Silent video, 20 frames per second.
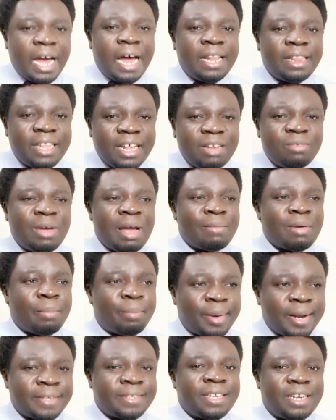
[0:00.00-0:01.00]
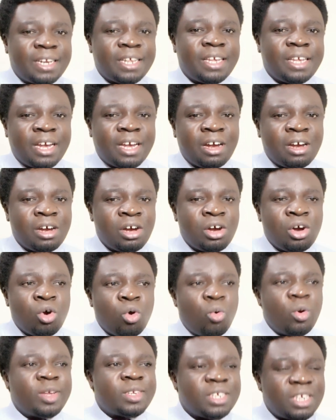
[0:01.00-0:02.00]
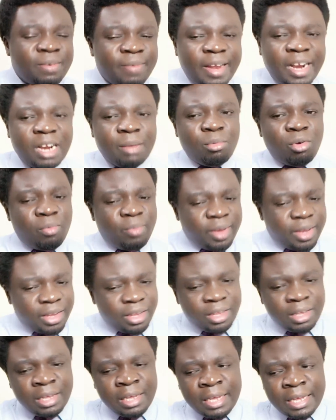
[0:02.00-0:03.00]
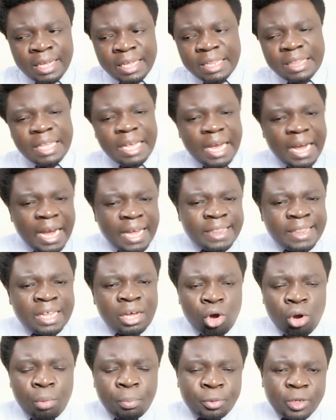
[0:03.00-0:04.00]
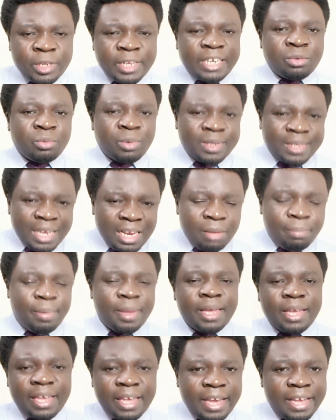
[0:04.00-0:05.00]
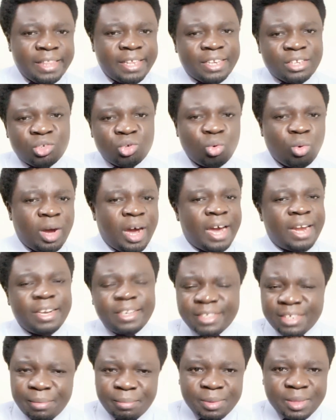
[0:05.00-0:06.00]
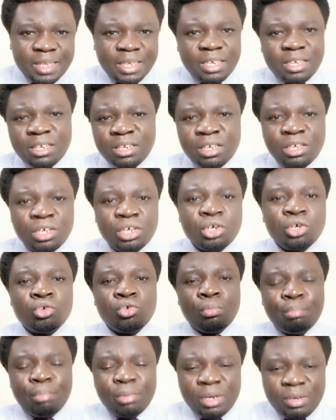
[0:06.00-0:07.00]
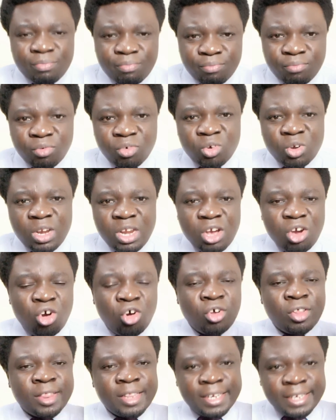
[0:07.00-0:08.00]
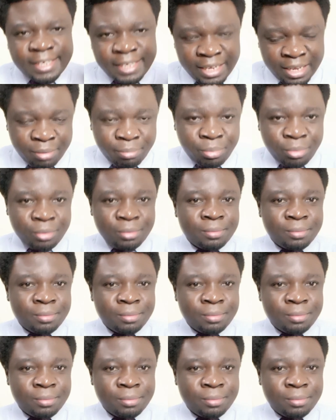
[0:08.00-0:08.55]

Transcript: And then we have a president here who is even removing the other option that was helping Kenyans to earn something to put food on the table.